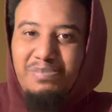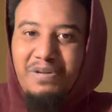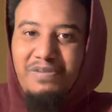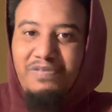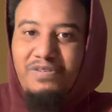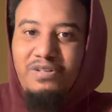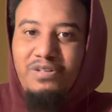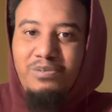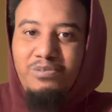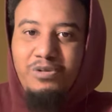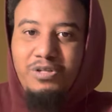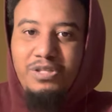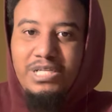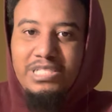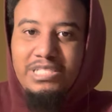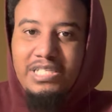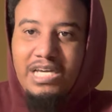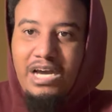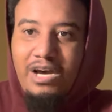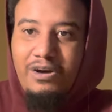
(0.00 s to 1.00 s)
but feeling
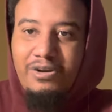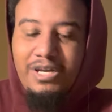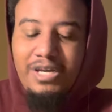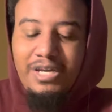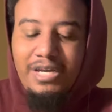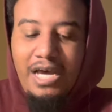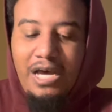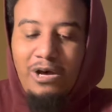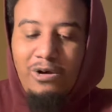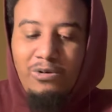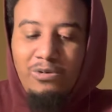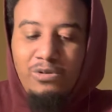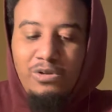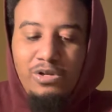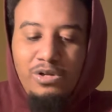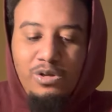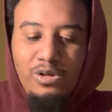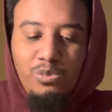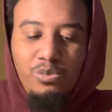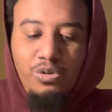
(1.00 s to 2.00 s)
really down and out,
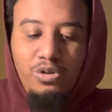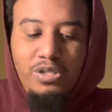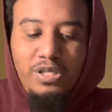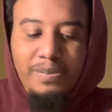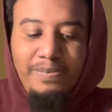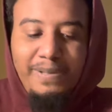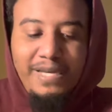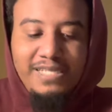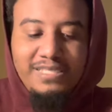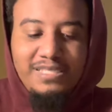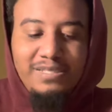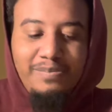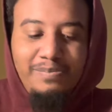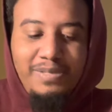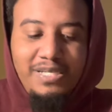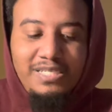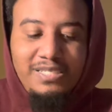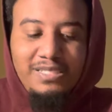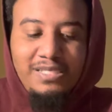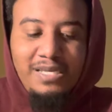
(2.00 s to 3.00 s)
really
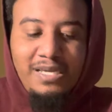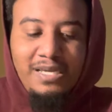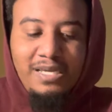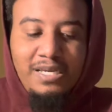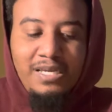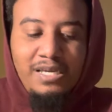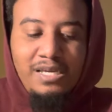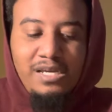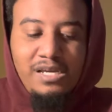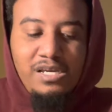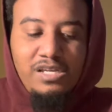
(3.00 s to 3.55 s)
pessimistic,